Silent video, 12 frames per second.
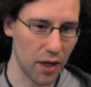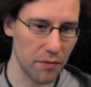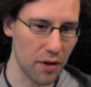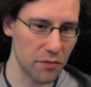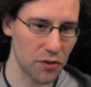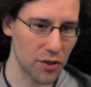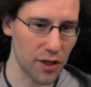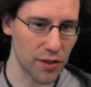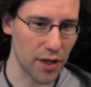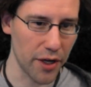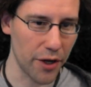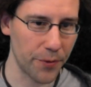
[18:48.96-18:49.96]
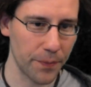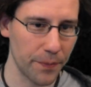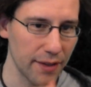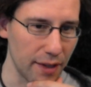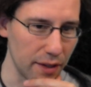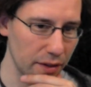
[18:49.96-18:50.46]
I'm, I'm just going to say no.
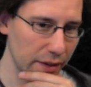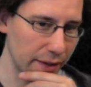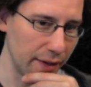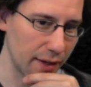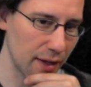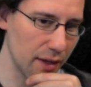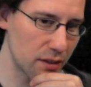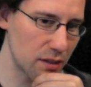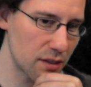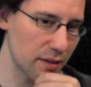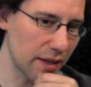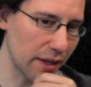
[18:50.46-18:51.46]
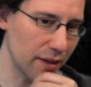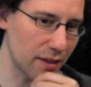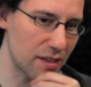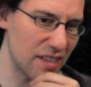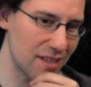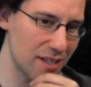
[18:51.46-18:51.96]
But like it's,
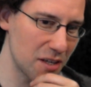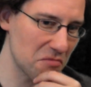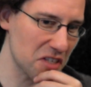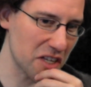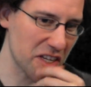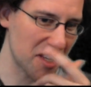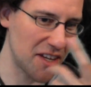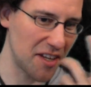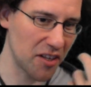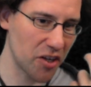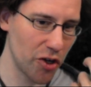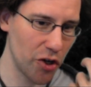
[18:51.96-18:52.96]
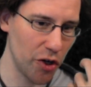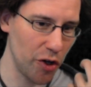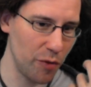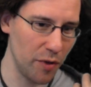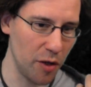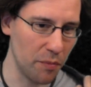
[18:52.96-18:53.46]
it seems like it
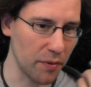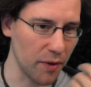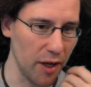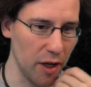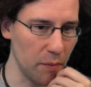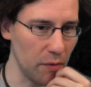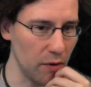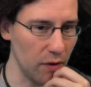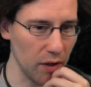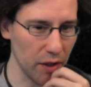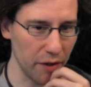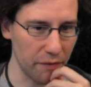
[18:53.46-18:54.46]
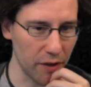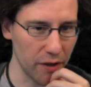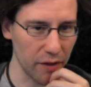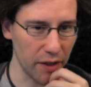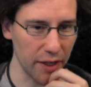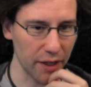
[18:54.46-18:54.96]
could be playable if
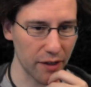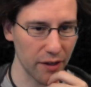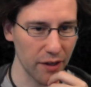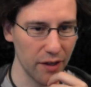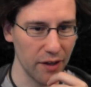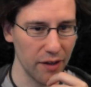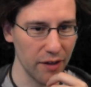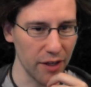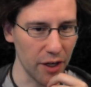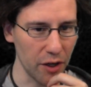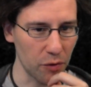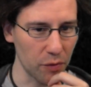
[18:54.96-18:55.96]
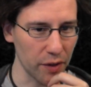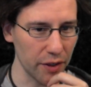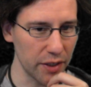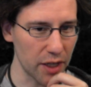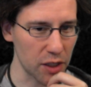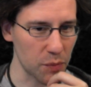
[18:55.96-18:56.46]
you're like, you know,
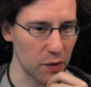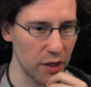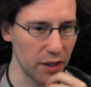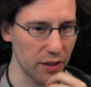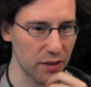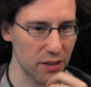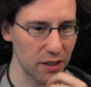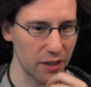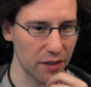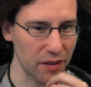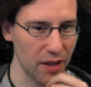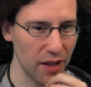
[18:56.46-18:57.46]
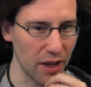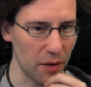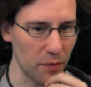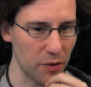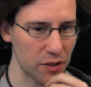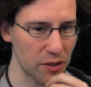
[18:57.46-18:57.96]
really desperate to
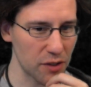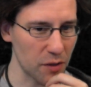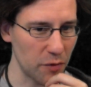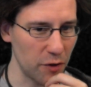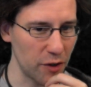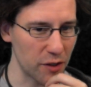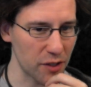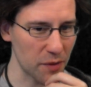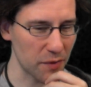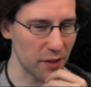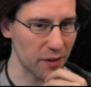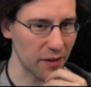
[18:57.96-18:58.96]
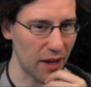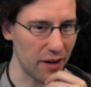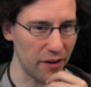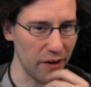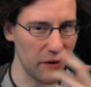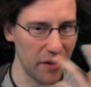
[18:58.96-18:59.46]
ambush someone or something. I
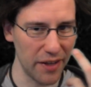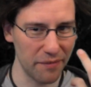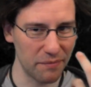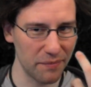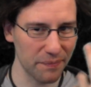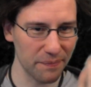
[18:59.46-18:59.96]
don't know. It,